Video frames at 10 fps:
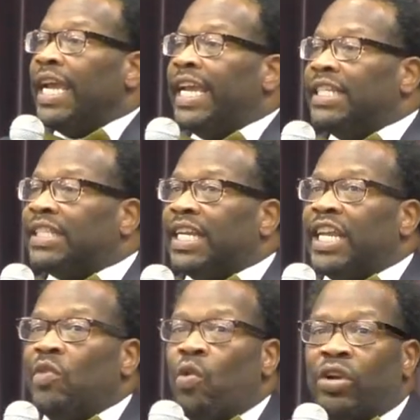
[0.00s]
He
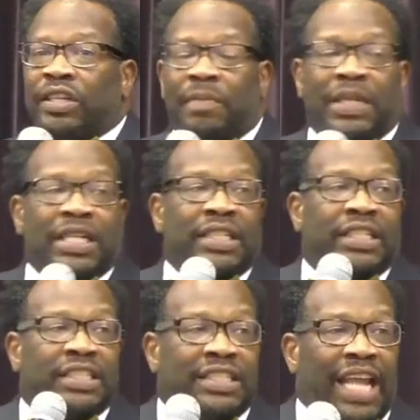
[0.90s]
said he wanted them to
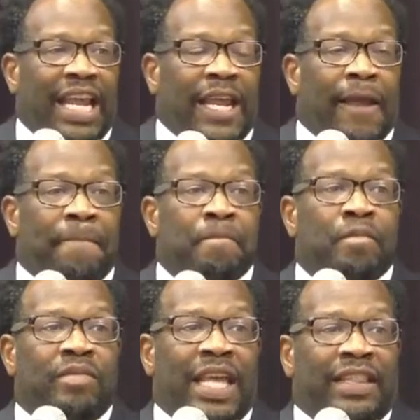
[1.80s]

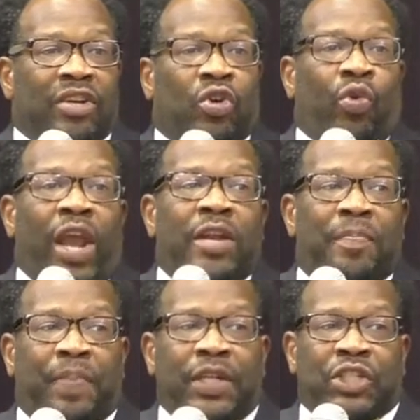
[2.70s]
understand that the
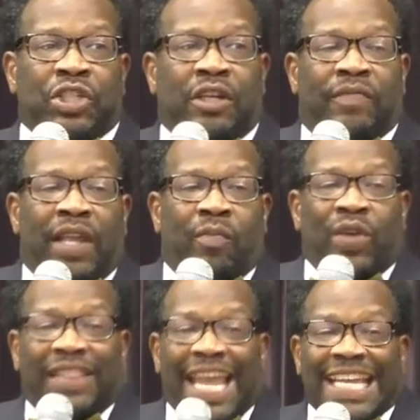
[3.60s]
greater picture of them
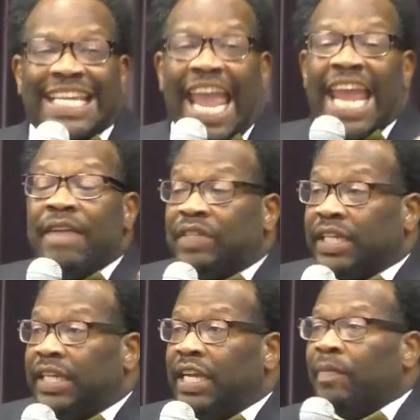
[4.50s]
when they gave
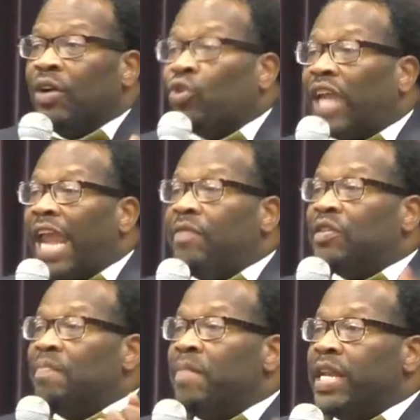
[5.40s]
to him or
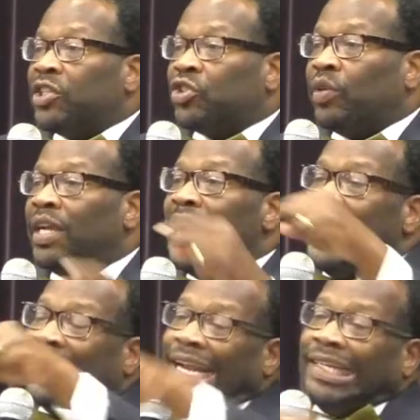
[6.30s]
gave to
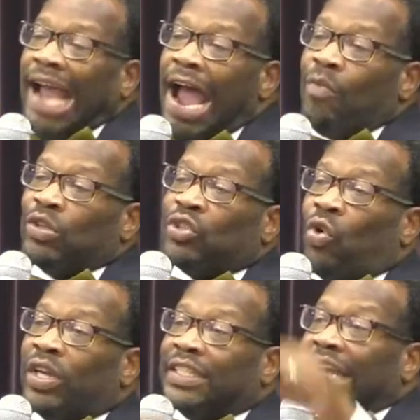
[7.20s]
ministry, that God was
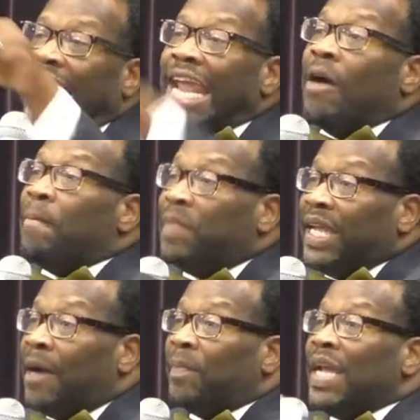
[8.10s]
going to help
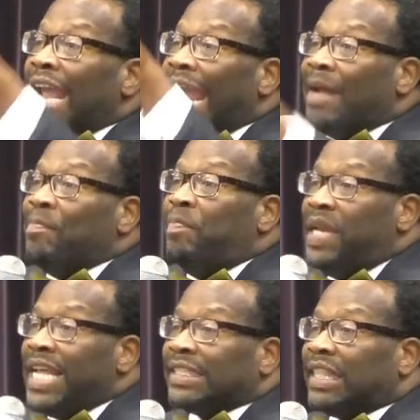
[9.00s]
them and
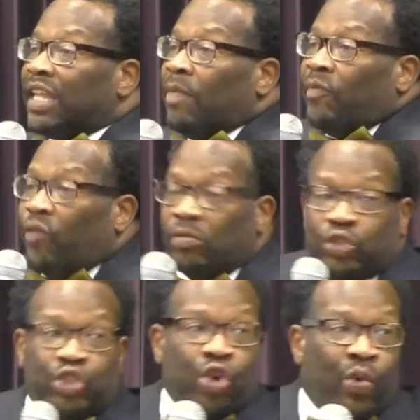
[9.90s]
bless them
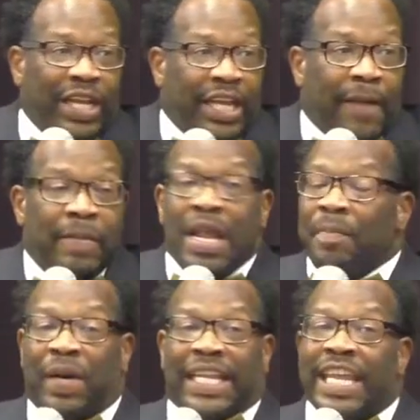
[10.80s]
for doing
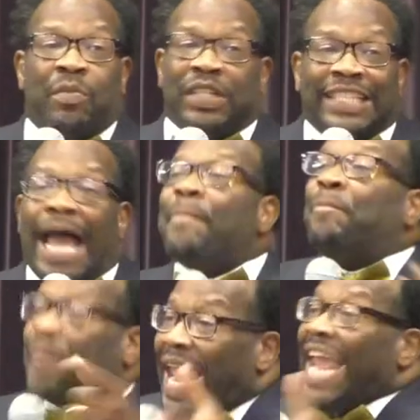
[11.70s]
it, but he was not
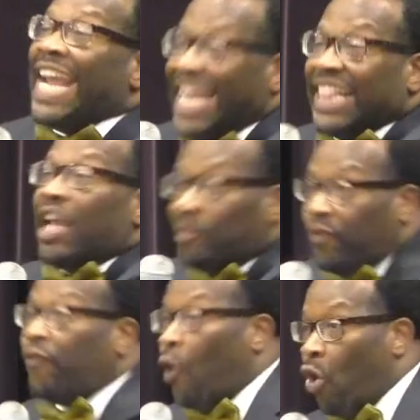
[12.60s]
begging
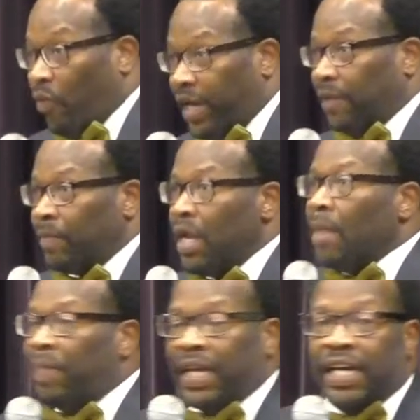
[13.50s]
them for
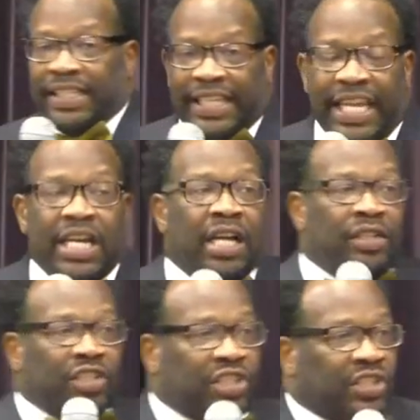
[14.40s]
it because he
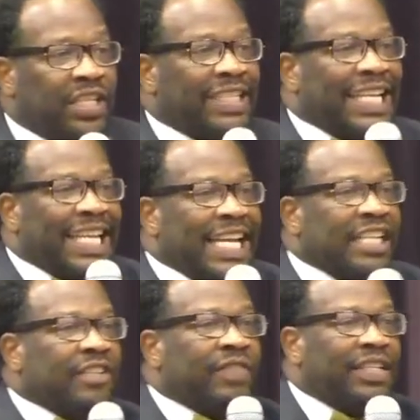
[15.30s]
understood at the
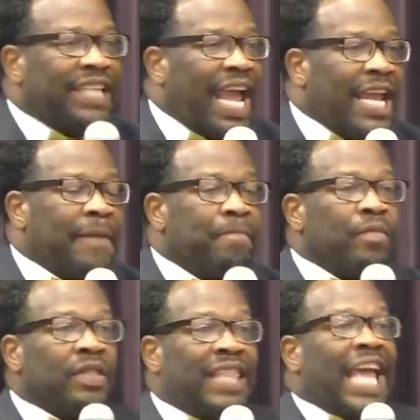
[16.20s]
end of the
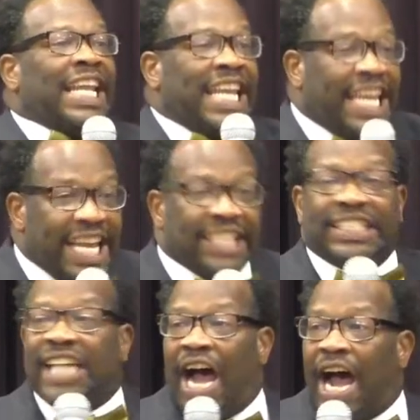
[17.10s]
day that
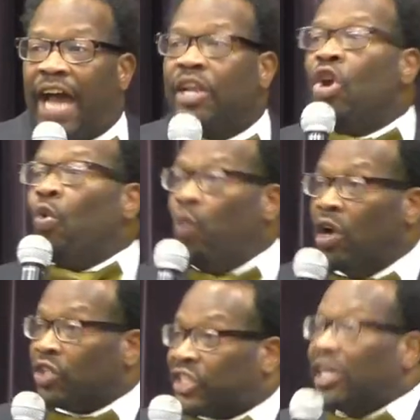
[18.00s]
his God
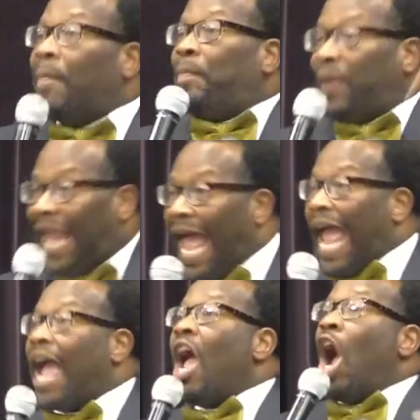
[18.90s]
will
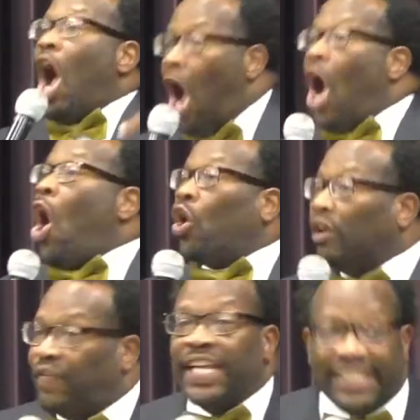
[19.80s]
supply
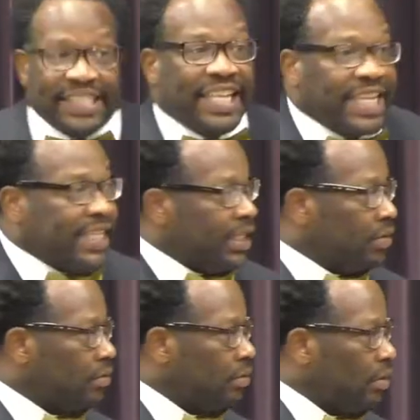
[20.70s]
of his
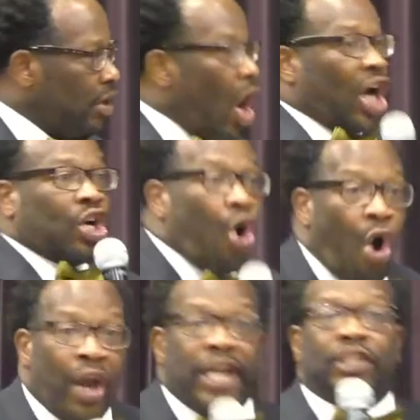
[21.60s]
need
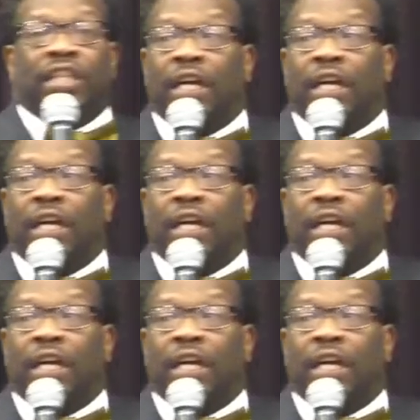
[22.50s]
according